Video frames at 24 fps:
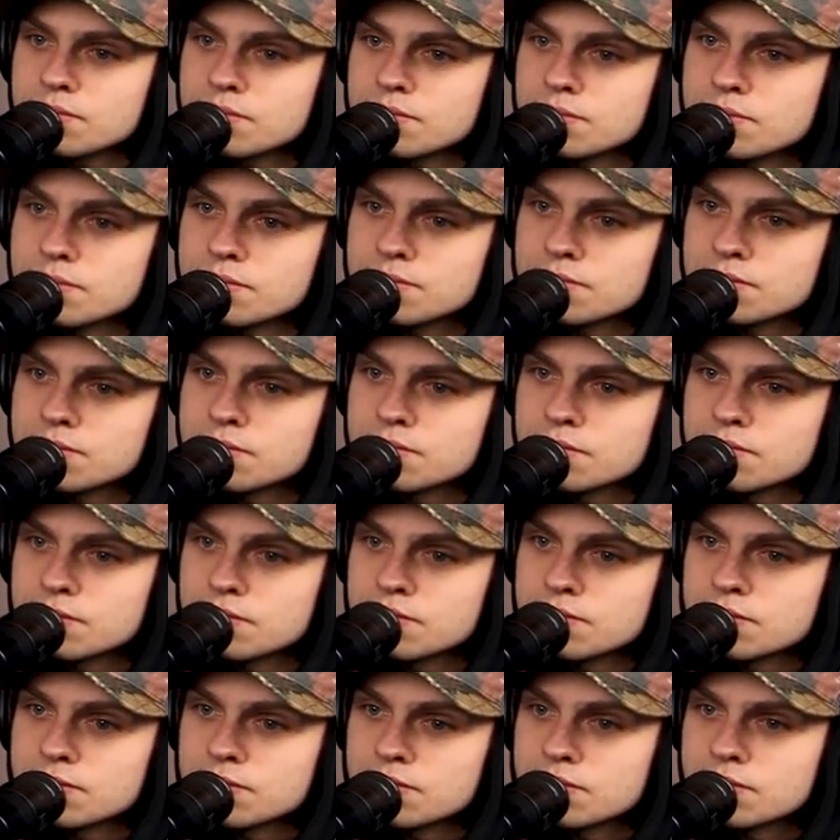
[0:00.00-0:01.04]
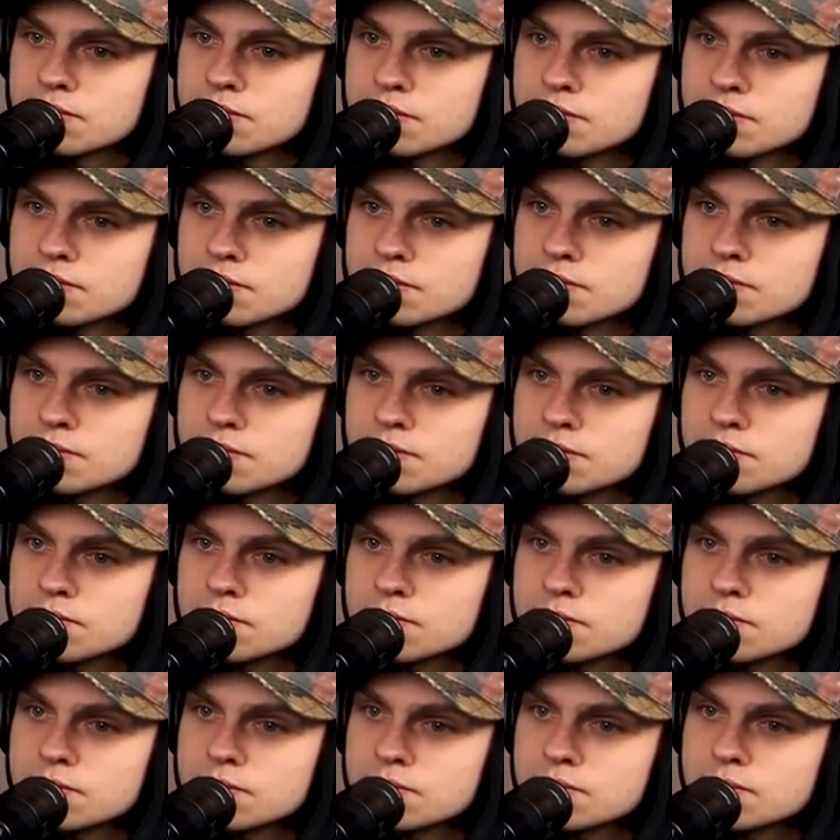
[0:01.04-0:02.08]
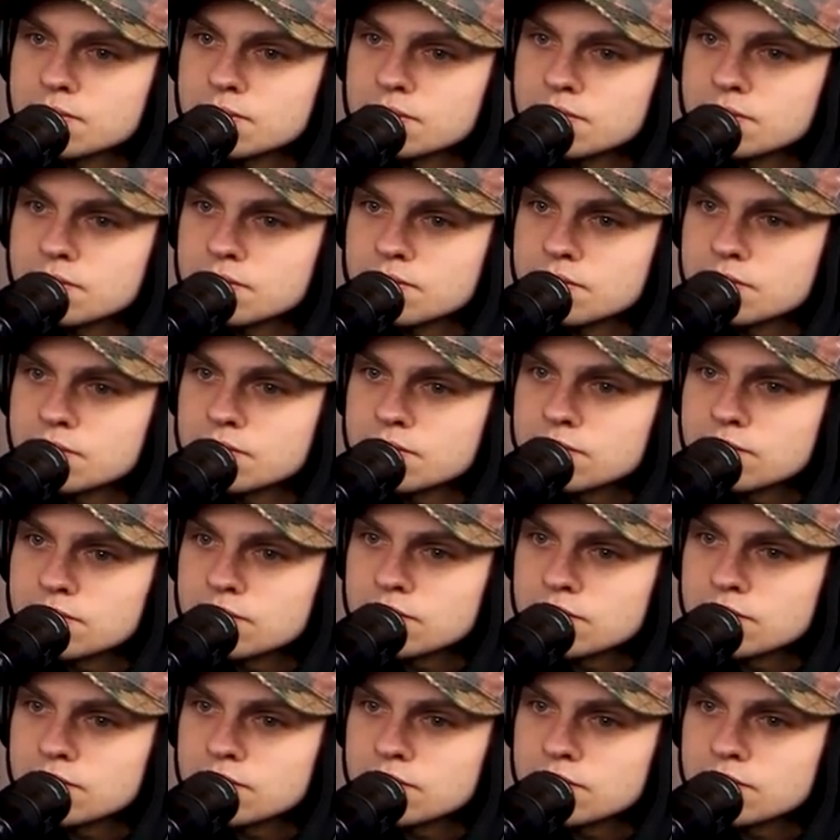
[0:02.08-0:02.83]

(silent)